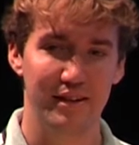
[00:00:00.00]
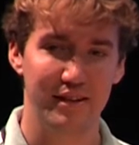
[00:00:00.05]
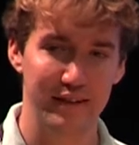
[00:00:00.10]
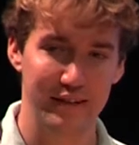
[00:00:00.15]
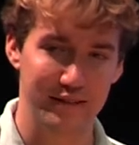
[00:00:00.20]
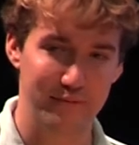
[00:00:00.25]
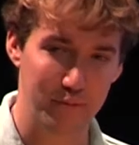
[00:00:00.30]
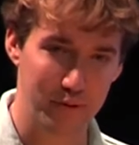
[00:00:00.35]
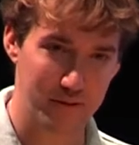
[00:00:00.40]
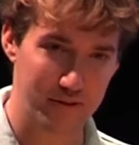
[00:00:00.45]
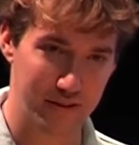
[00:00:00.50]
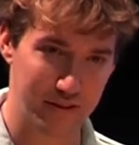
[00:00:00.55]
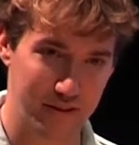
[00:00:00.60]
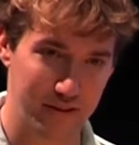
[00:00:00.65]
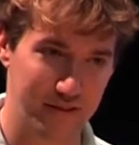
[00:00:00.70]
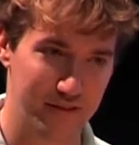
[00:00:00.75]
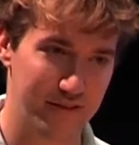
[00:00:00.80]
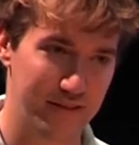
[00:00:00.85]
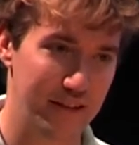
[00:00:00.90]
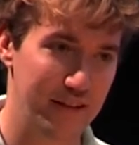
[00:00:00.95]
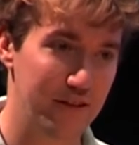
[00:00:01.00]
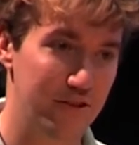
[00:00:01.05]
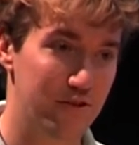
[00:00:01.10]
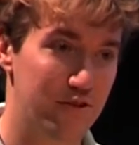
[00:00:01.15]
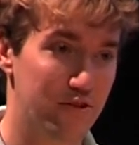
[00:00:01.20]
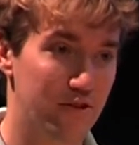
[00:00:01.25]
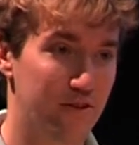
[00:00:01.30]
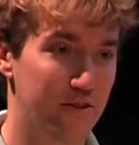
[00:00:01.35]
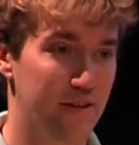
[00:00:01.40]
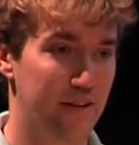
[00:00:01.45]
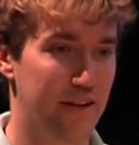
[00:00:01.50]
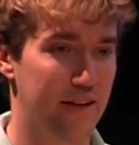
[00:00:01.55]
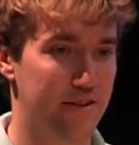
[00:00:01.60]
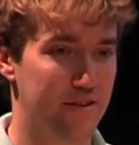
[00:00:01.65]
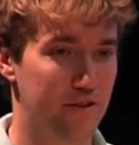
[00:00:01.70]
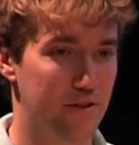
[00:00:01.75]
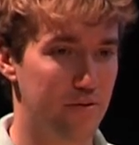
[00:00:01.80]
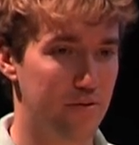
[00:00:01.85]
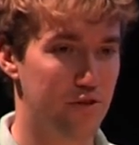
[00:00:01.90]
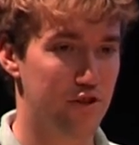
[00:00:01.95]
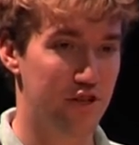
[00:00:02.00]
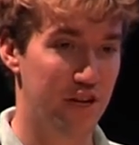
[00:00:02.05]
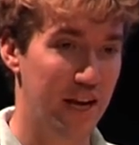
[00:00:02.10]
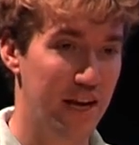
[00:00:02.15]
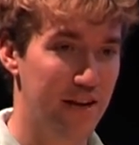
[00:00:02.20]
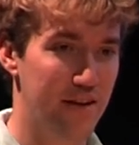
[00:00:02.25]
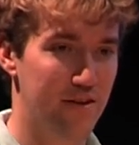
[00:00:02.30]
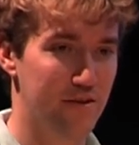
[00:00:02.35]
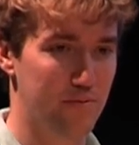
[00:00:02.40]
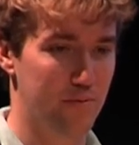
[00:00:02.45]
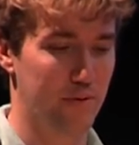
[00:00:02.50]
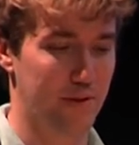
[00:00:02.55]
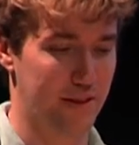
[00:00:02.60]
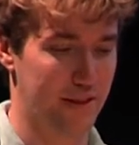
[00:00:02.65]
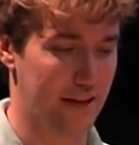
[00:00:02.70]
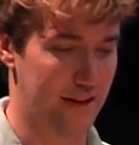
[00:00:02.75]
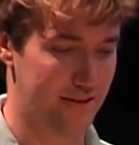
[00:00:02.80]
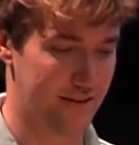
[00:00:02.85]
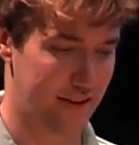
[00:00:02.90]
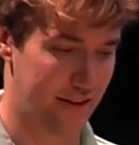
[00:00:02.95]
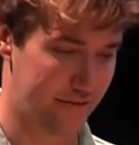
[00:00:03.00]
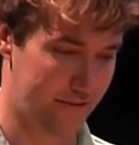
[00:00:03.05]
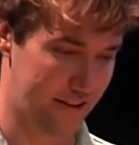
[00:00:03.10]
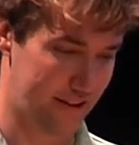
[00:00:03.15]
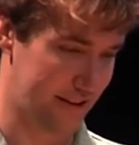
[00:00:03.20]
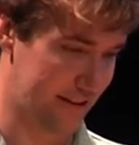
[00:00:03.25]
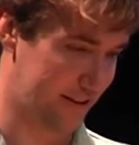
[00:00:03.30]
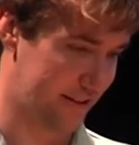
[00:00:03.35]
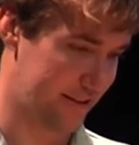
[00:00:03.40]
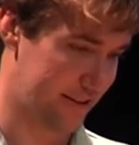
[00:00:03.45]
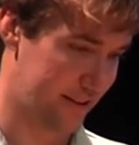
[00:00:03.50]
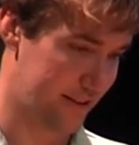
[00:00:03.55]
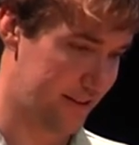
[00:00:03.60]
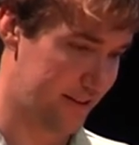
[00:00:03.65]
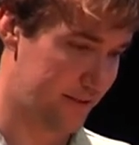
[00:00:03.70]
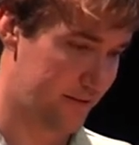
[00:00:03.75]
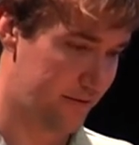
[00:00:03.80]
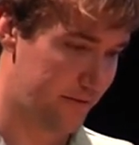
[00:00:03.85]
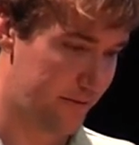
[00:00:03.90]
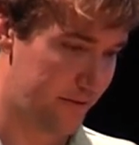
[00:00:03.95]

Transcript: exposing this, state, shouldn't let you change what that ciphertext said.